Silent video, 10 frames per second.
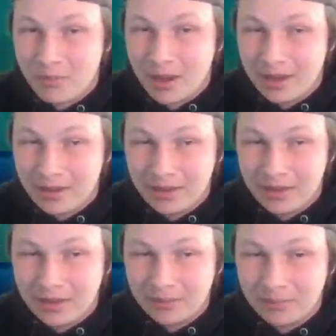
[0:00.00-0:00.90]
my
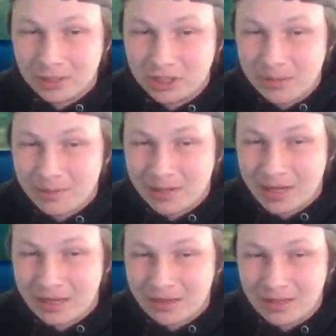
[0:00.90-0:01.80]
uh, my Shaymin,
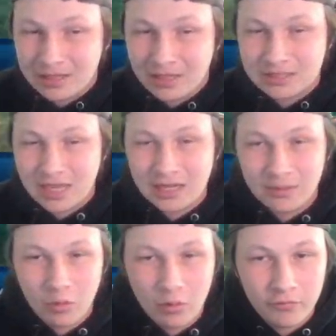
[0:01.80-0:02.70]
as he does end
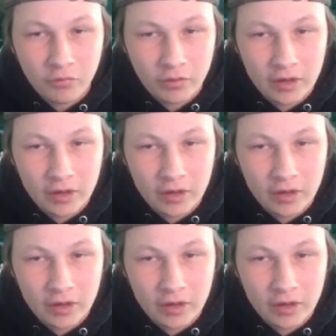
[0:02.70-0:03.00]
up going for